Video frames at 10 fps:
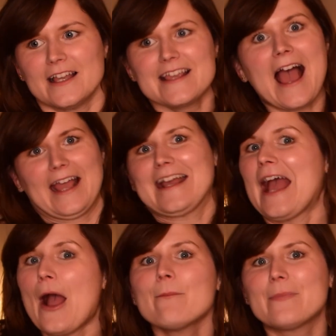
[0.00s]
yeah, it
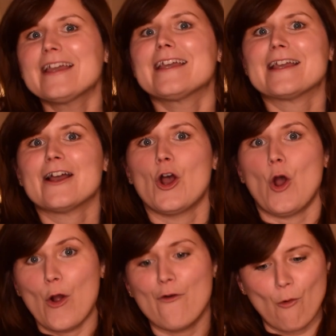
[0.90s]
can be
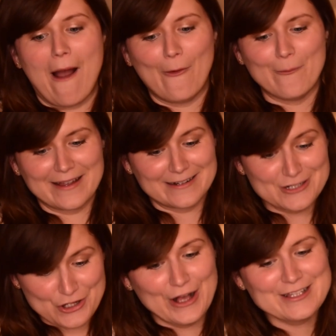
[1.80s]
overwhelming,
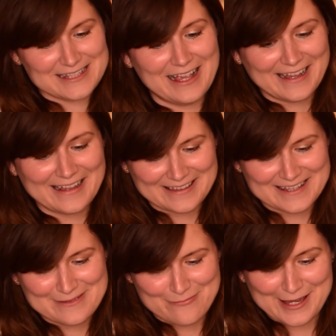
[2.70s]
just like
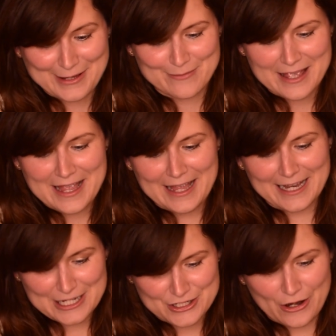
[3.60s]
this meme
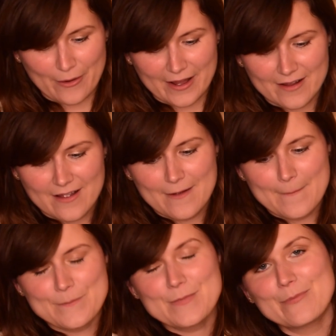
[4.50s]
is showing.
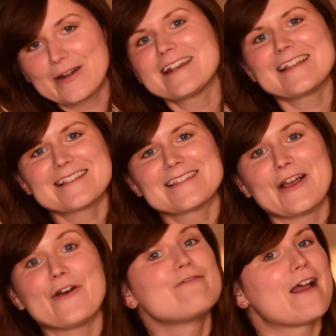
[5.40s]
But it is
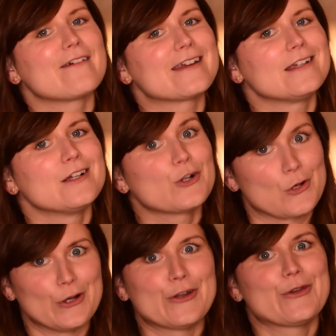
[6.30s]
a very
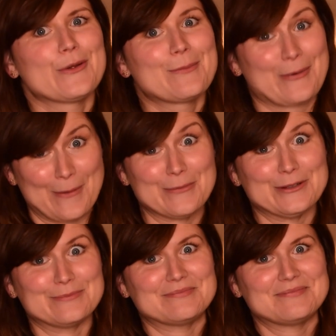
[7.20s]
good
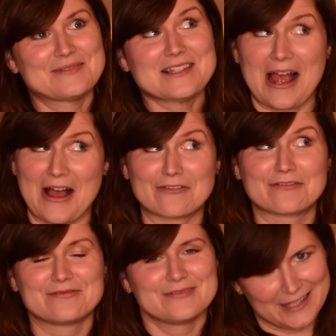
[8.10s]
problem to
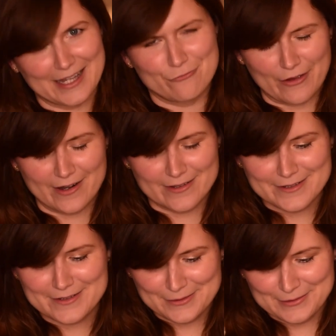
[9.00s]
have, in
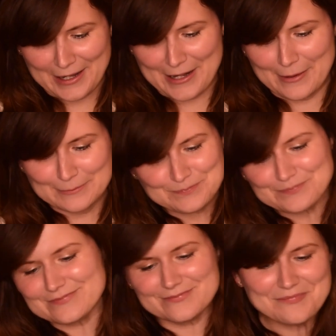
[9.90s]
fairness. Anyway,
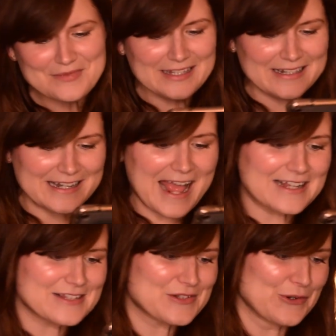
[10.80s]

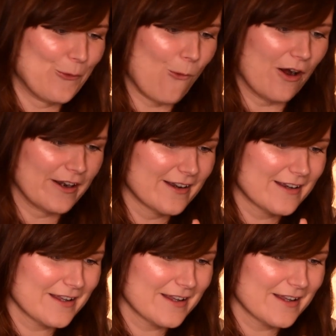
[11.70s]
next one.